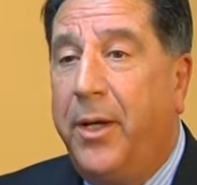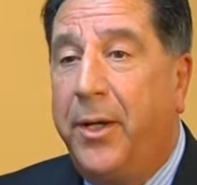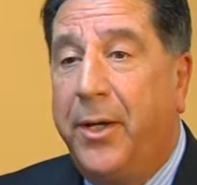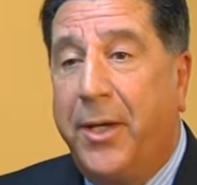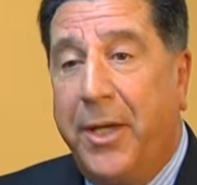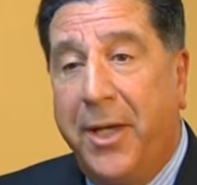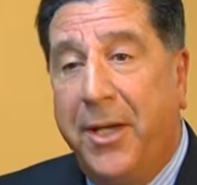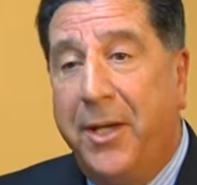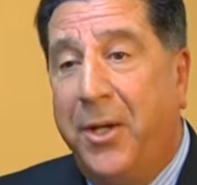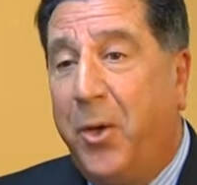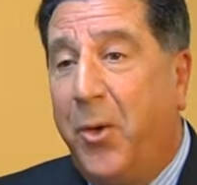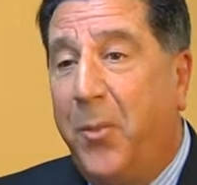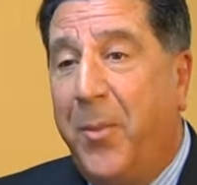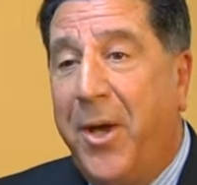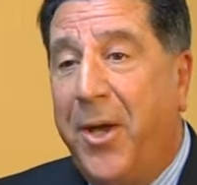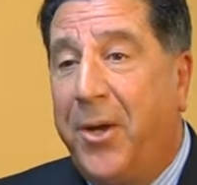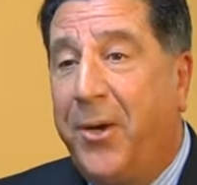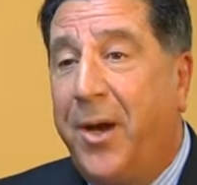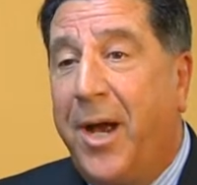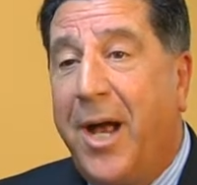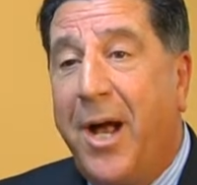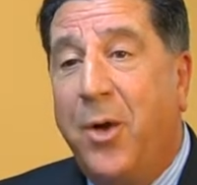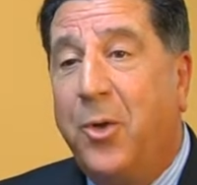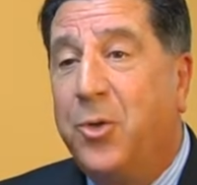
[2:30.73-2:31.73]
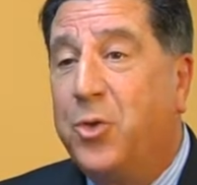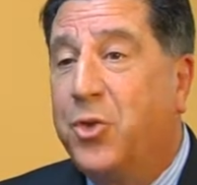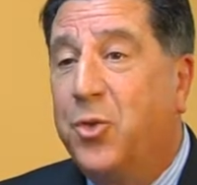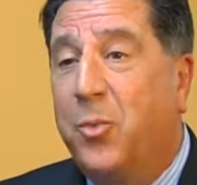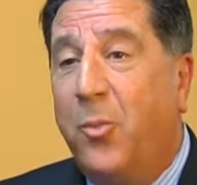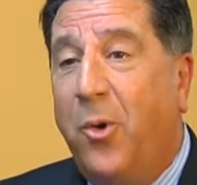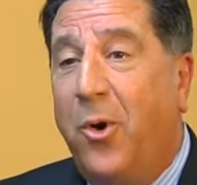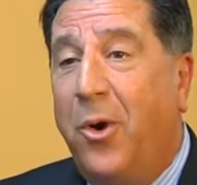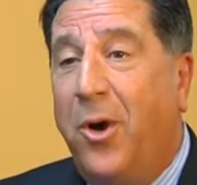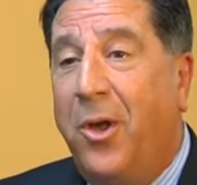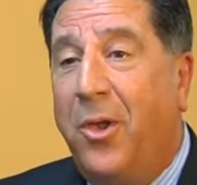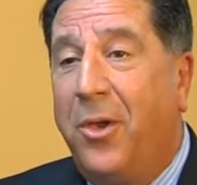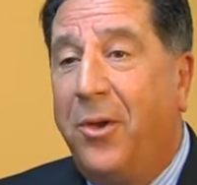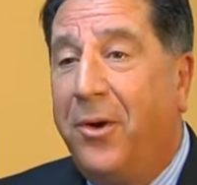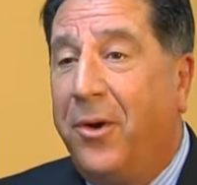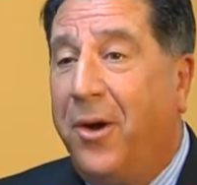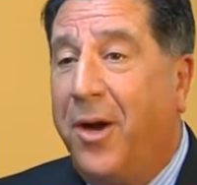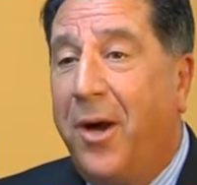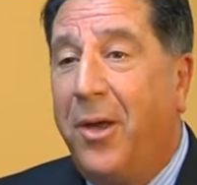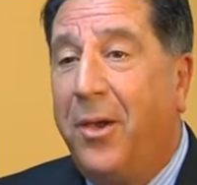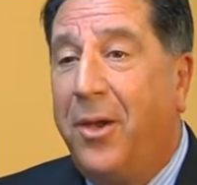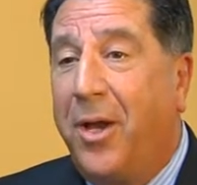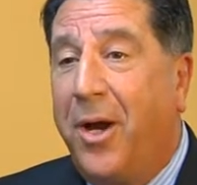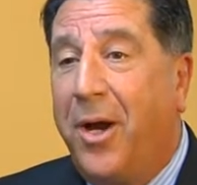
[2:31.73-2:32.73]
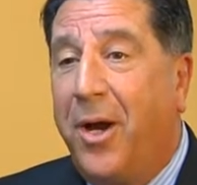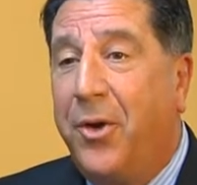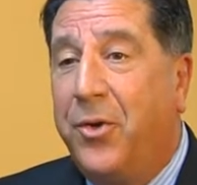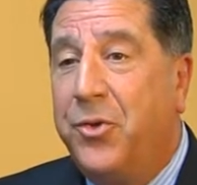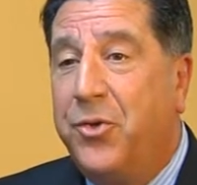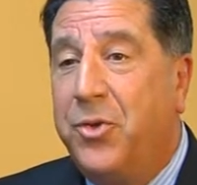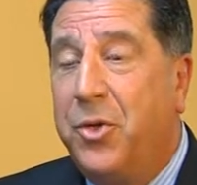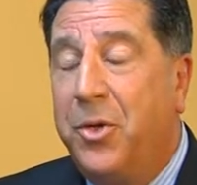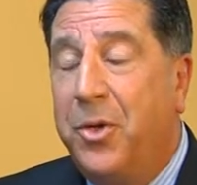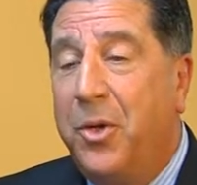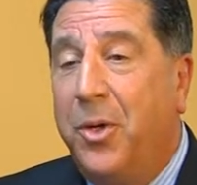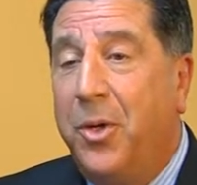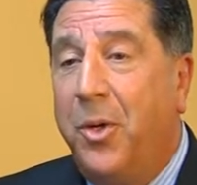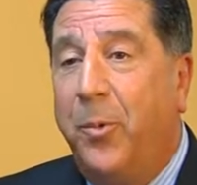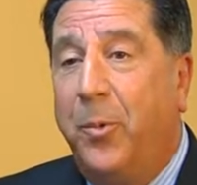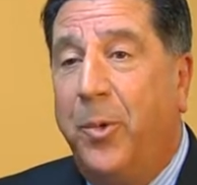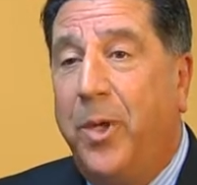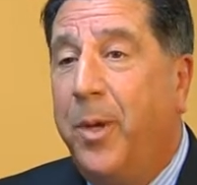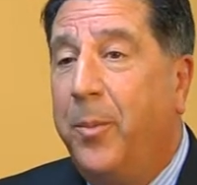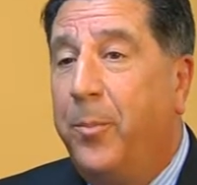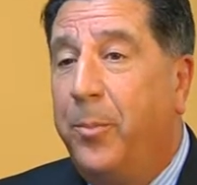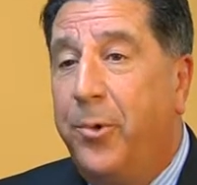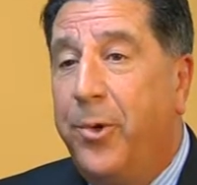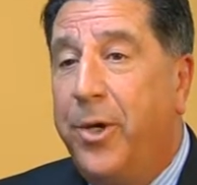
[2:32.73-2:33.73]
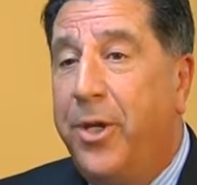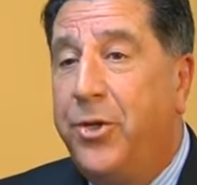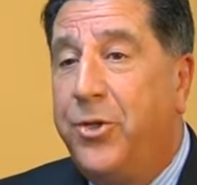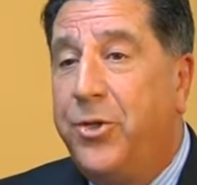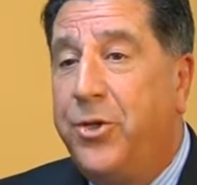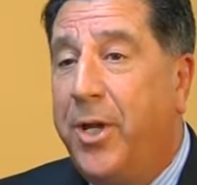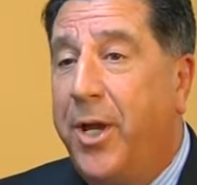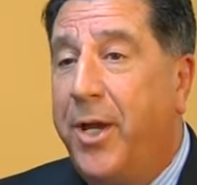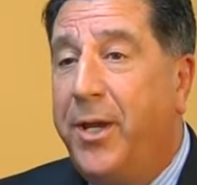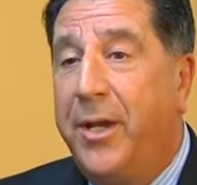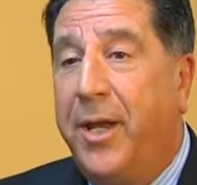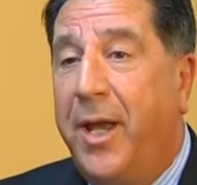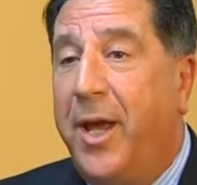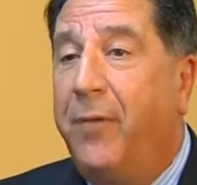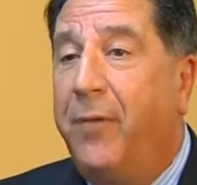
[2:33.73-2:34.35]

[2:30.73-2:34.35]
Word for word: Again, no matter how small or how large, we appreciate